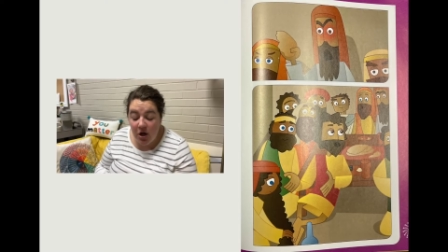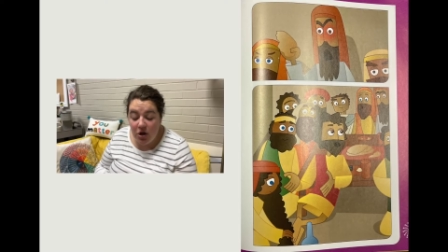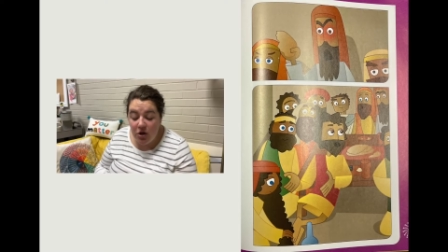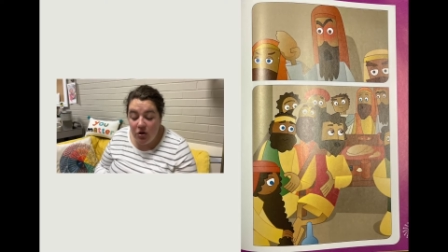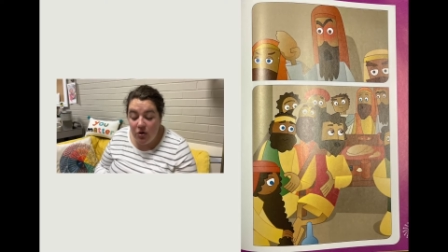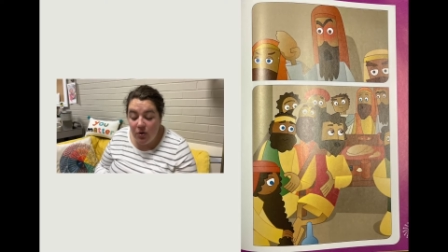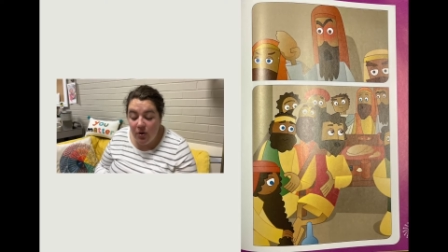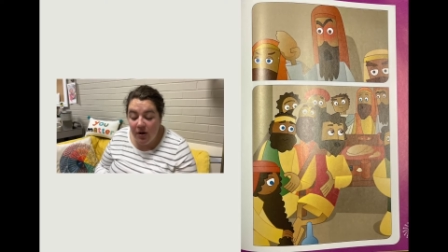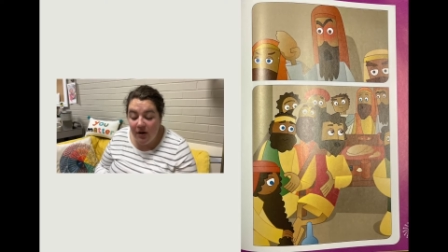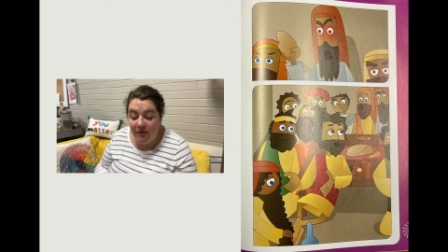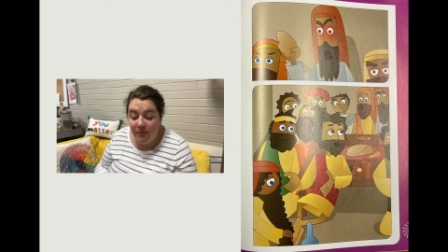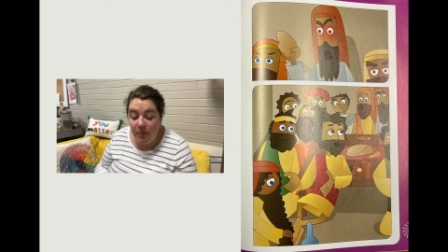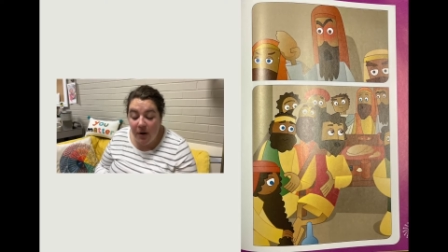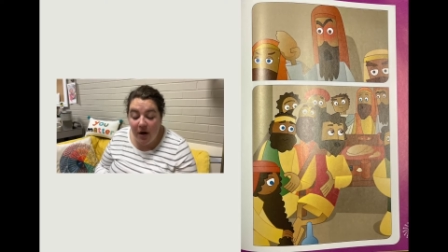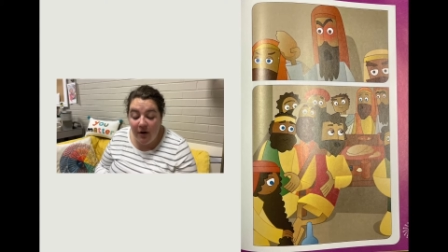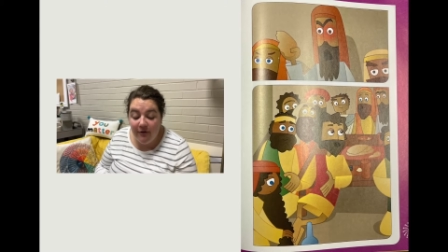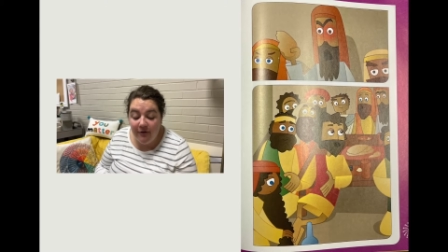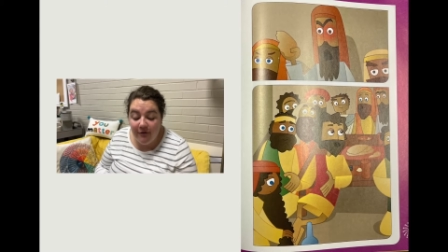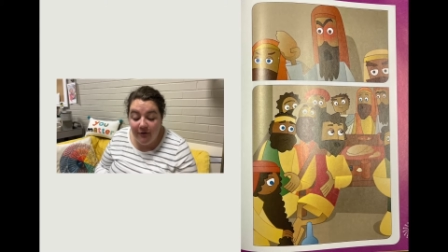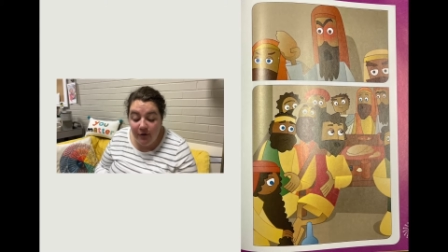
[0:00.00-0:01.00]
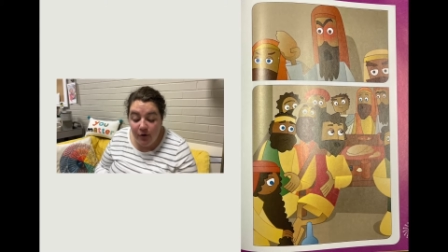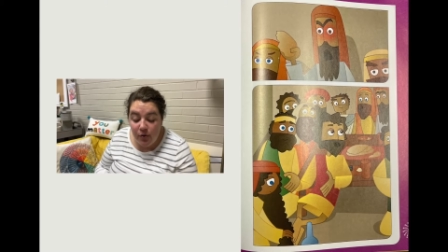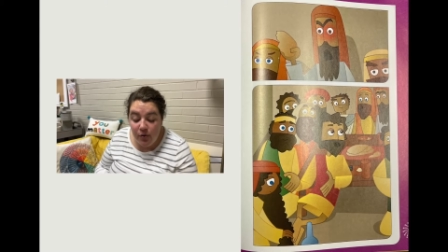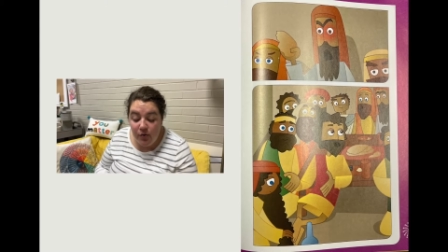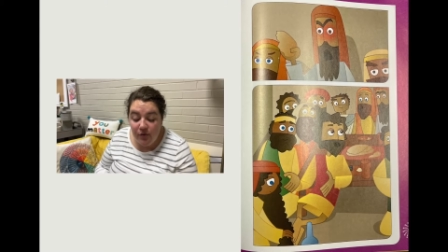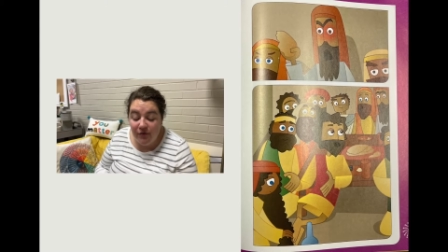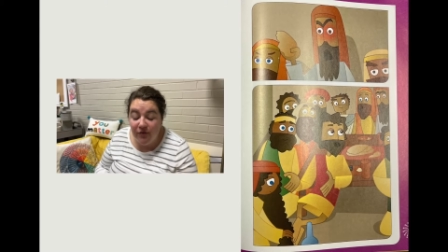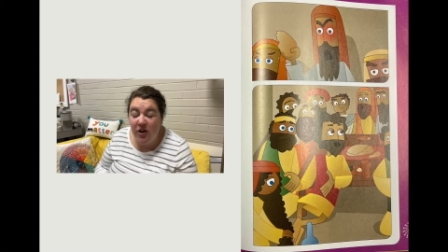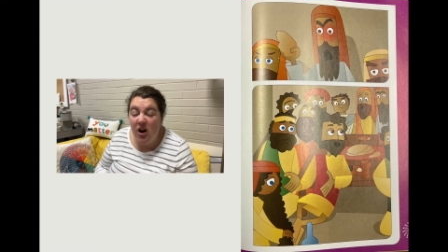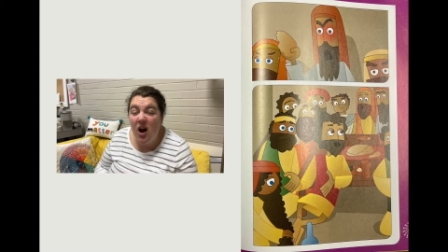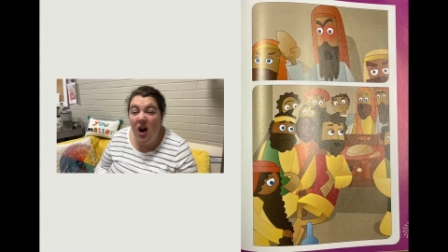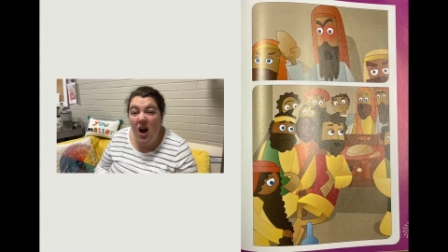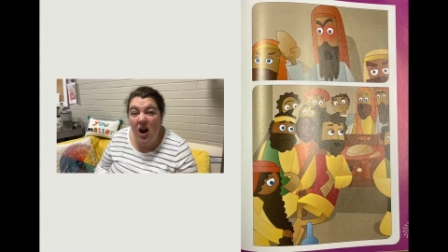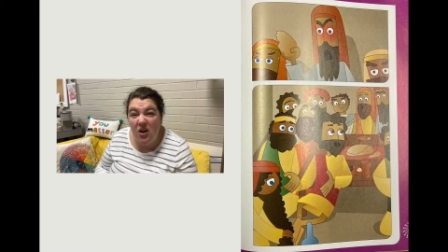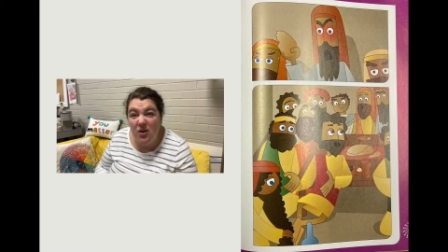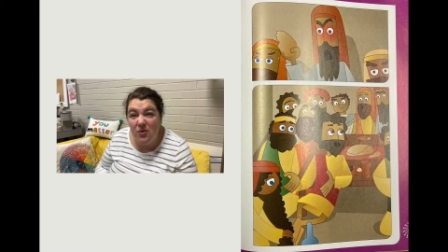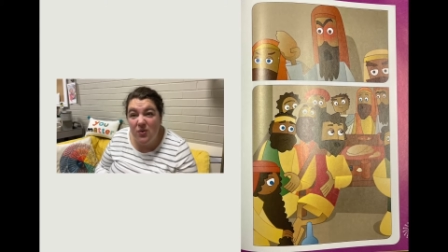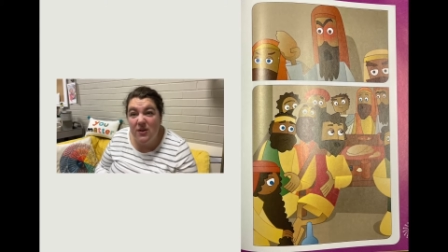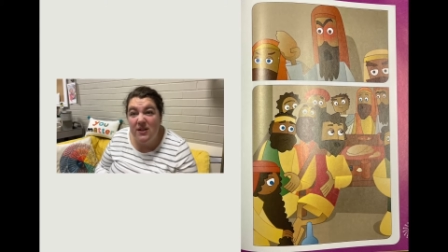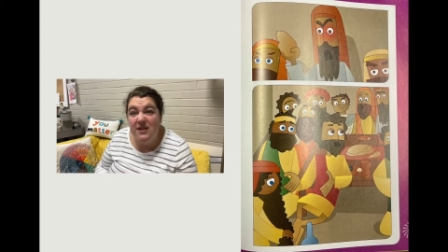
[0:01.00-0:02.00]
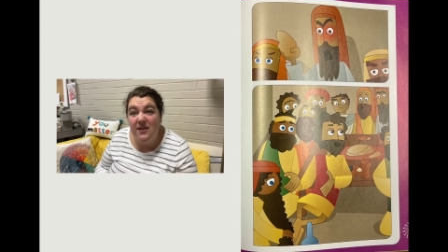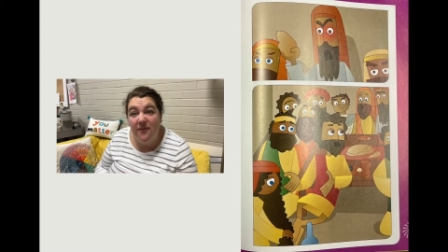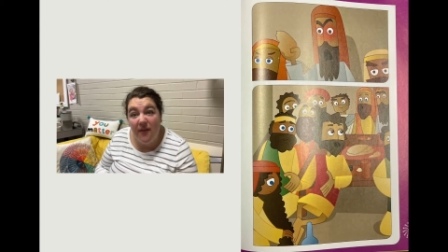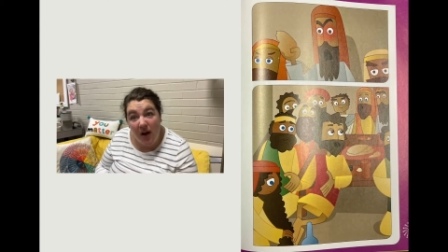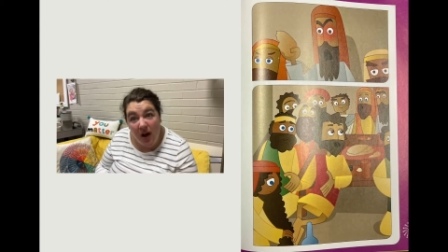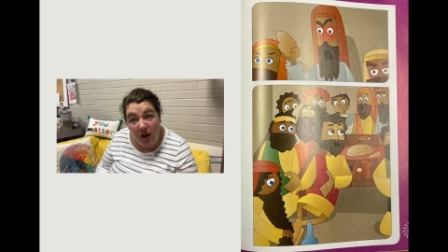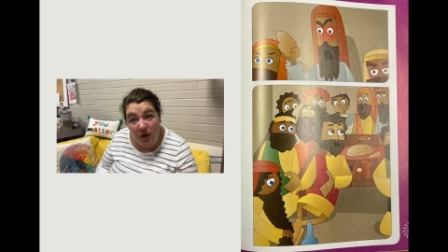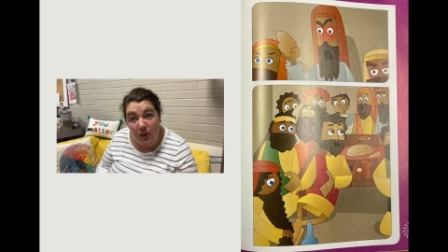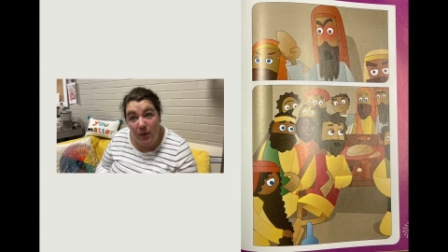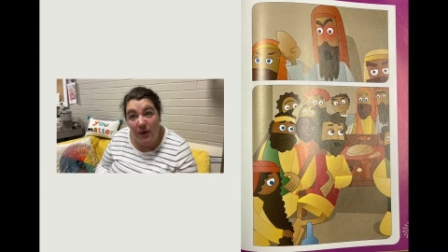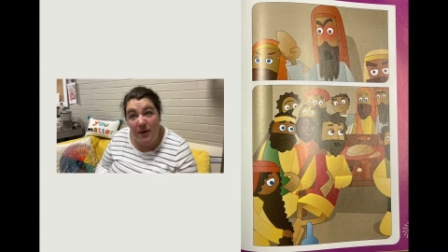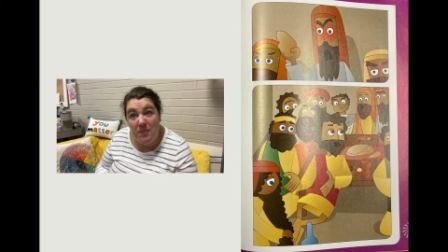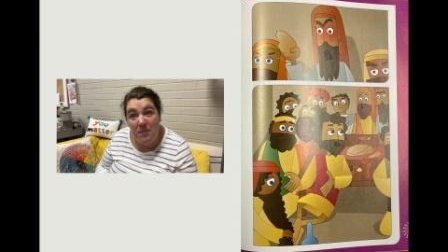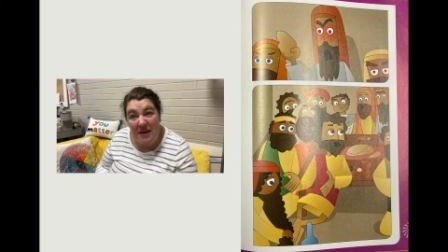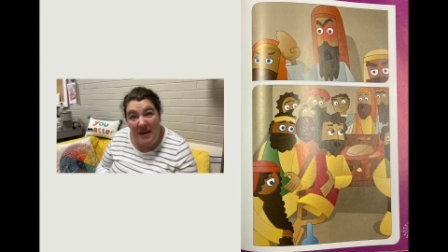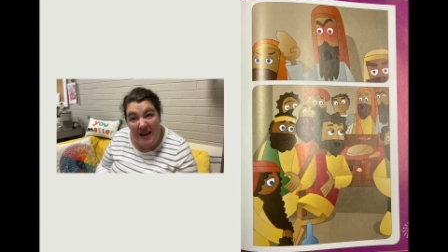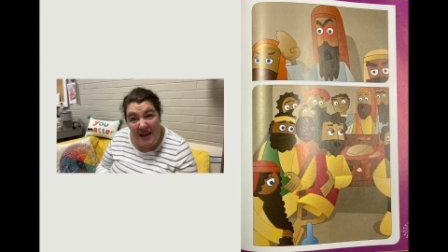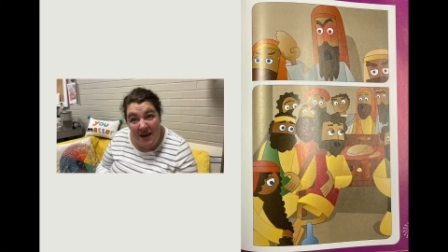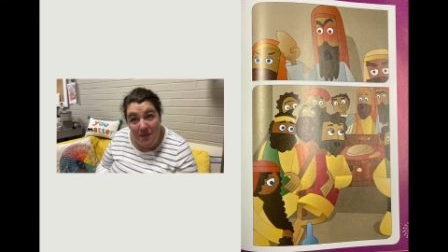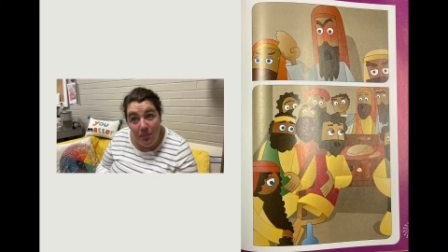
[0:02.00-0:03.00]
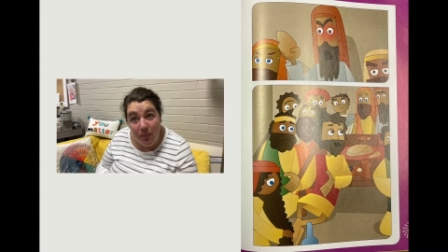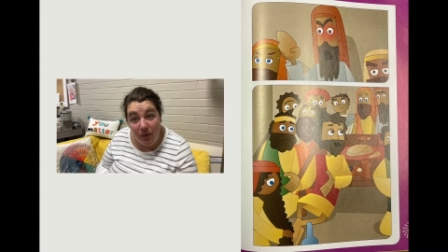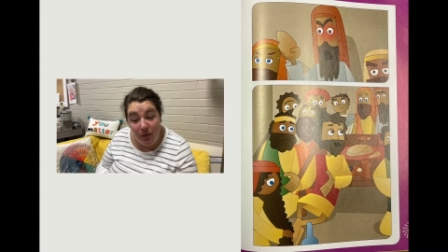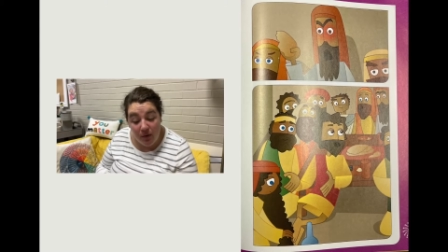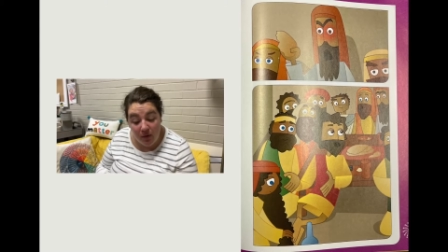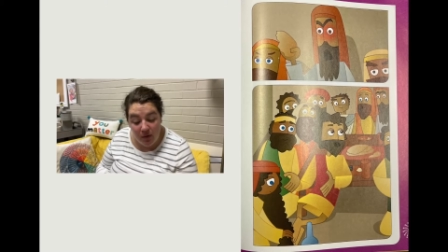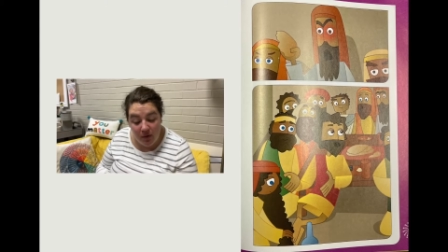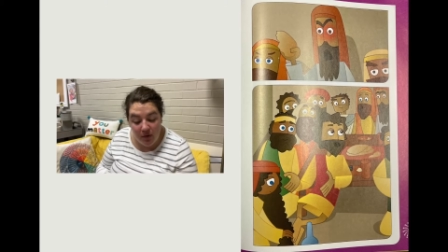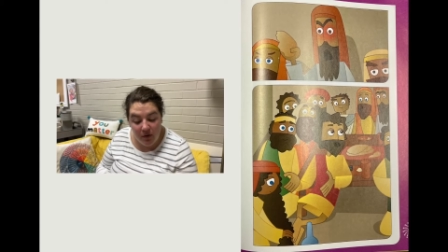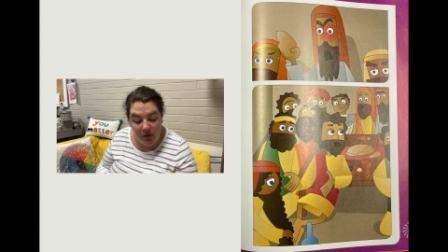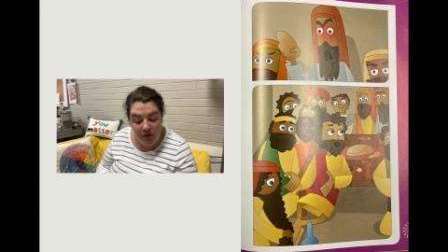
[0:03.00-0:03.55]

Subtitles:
You could have bought food for hundreds of hungry people.